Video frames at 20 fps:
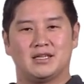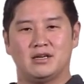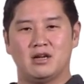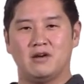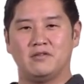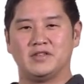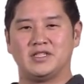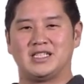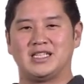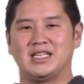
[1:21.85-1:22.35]
the
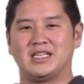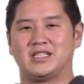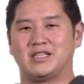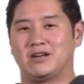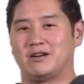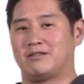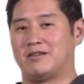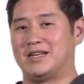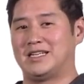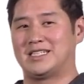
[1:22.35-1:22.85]
NovaSeq
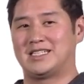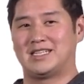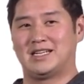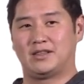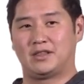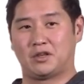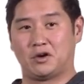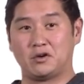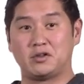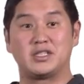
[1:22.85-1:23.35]
generates
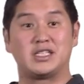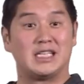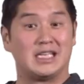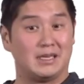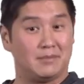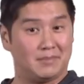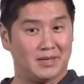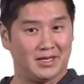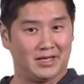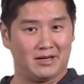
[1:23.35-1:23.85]

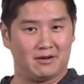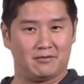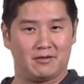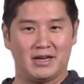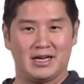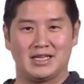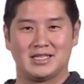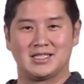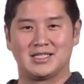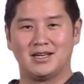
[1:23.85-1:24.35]
thirteen billion
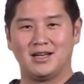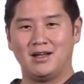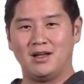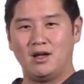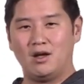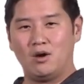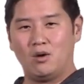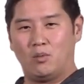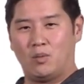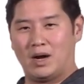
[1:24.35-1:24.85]
reads,
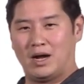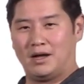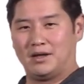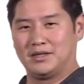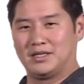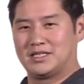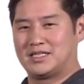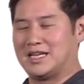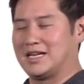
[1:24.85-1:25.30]
while the